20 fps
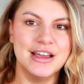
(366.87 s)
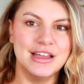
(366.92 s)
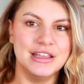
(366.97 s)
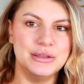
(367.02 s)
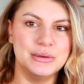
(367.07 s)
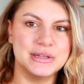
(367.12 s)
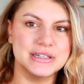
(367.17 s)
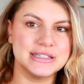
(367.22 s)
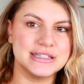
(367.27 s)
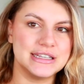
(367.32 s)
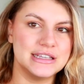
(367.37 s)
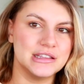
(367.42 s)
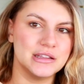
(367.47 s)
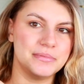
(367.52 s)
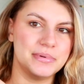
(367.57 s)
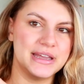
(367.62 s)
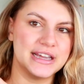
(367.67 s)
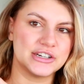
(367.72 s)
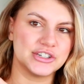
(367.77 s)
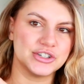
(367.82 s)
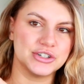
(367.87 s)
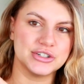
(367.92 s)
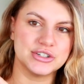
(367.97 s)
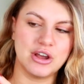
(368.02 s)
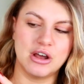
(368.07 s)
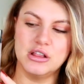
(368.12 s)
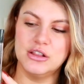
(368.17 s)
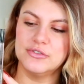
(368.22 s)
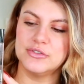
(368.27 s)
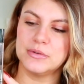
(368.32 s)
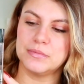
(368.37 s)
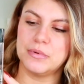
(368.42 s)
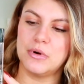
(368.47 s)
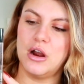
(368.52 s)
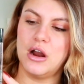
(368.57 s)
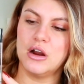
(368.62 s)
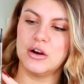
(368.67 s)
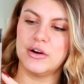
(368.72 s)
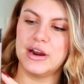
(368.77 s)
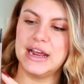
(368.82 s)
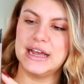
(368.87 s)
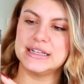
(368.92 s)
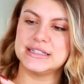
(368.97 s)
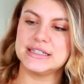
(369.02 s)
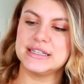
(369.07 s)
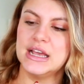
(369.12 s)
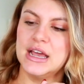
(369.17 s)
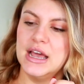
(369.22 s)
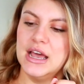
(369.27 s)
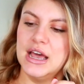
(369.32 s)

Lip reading: You can see in the pictures all of the progress.